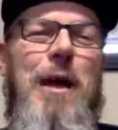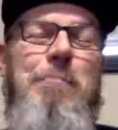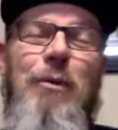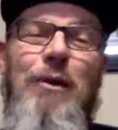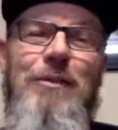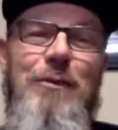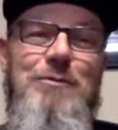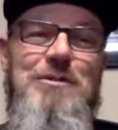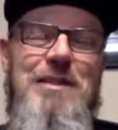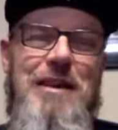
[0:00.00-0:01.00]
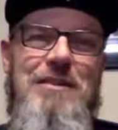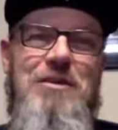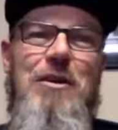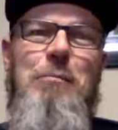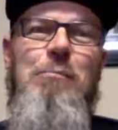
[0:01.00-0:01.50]
I put those things
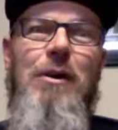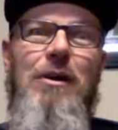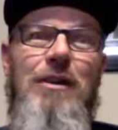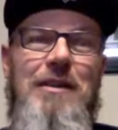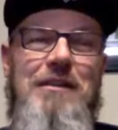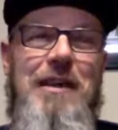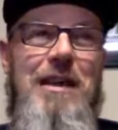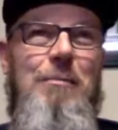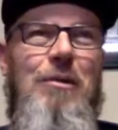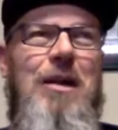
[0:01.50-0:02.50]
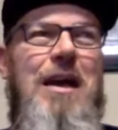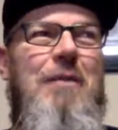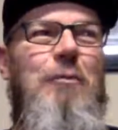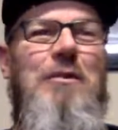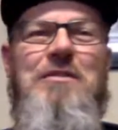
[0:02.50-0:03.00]
on a bargain table. I
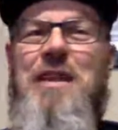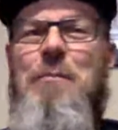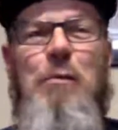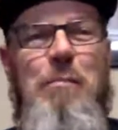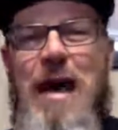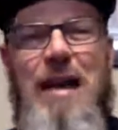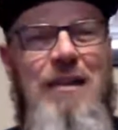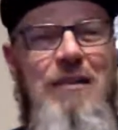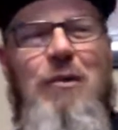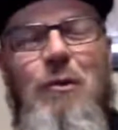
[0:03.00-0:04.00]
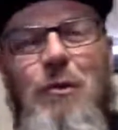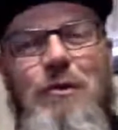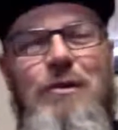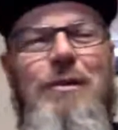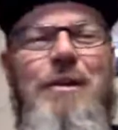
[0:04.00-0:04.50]
had one table back in the
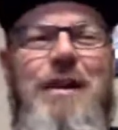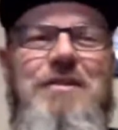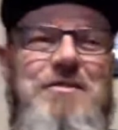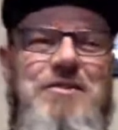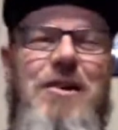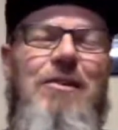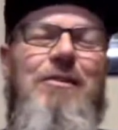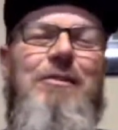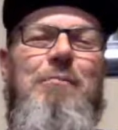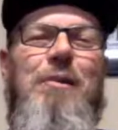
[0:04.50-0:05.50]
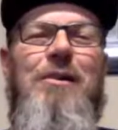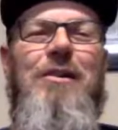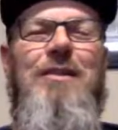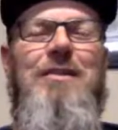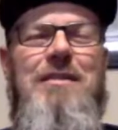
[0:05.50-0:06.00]
corner, and I just called it the
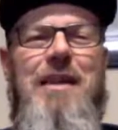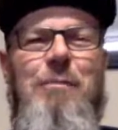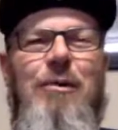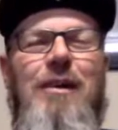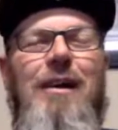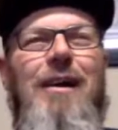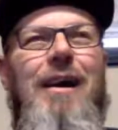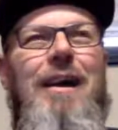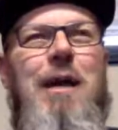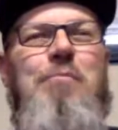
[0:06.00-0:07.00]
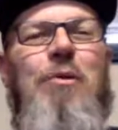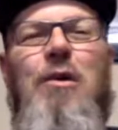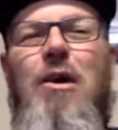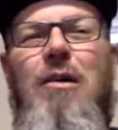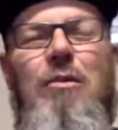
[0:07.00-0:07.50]
bargain table. And I put
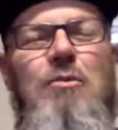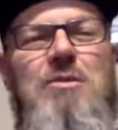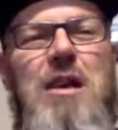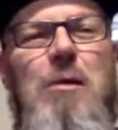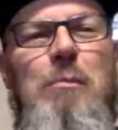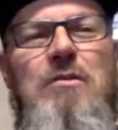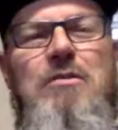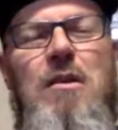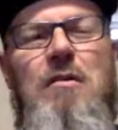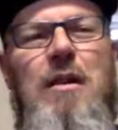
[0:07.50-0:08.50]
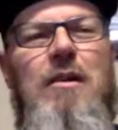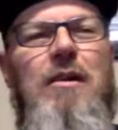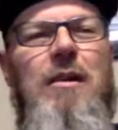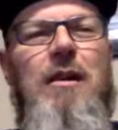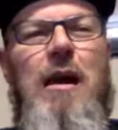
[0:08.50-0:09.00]
all those helmets on there
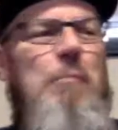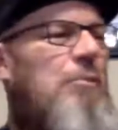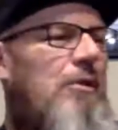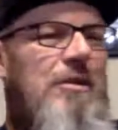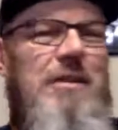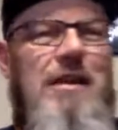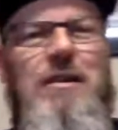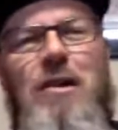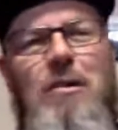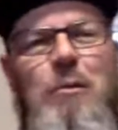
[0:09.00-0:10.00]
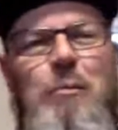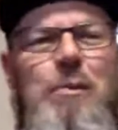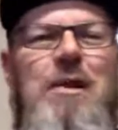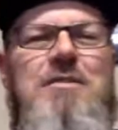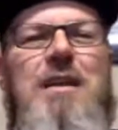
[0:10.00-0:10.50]
and put a $10
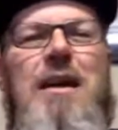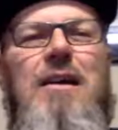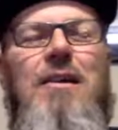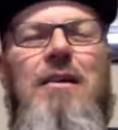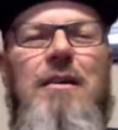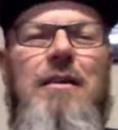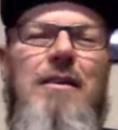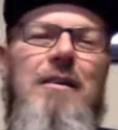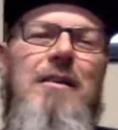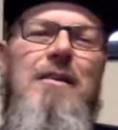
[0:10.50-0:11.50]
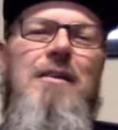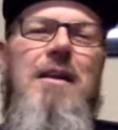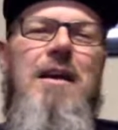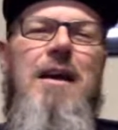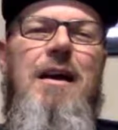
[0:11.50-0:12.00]
price tag on it.
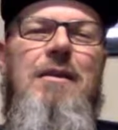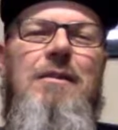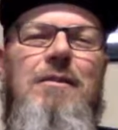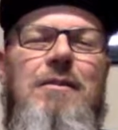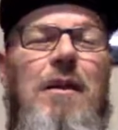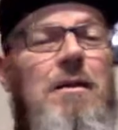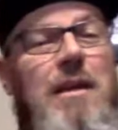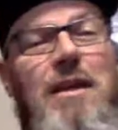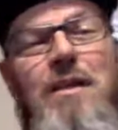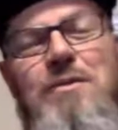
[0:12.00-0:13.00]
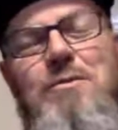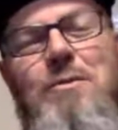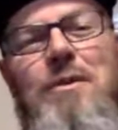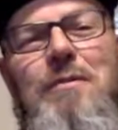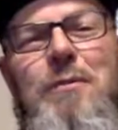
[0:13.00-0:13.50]
And I
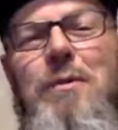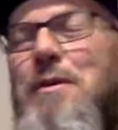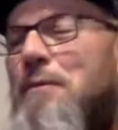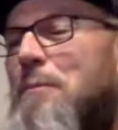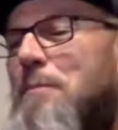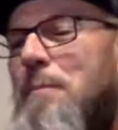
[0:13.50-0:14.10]
sold every one of them.